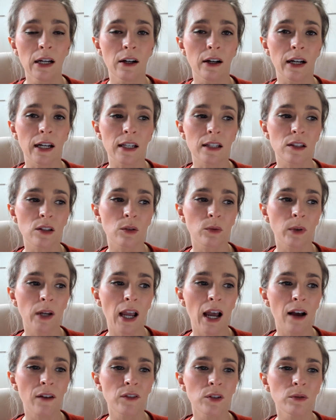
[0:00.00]
Right? So we
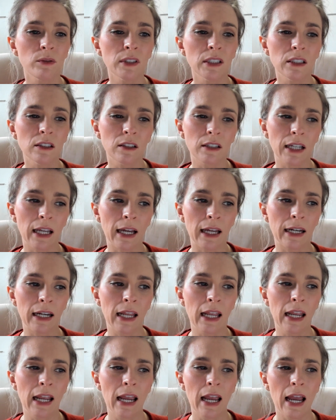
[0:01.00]
have to really look at,
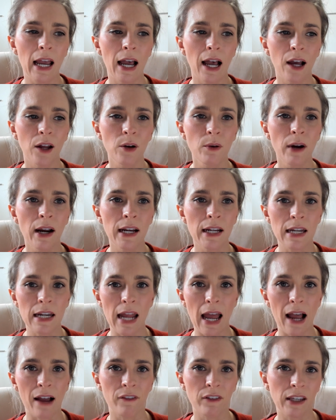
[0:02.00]
how do I
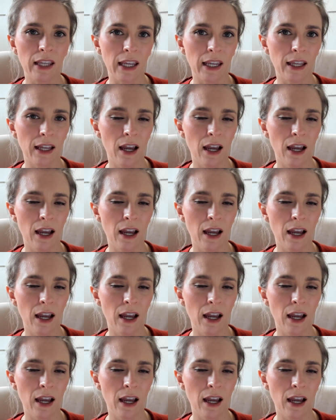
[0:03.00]
navigate?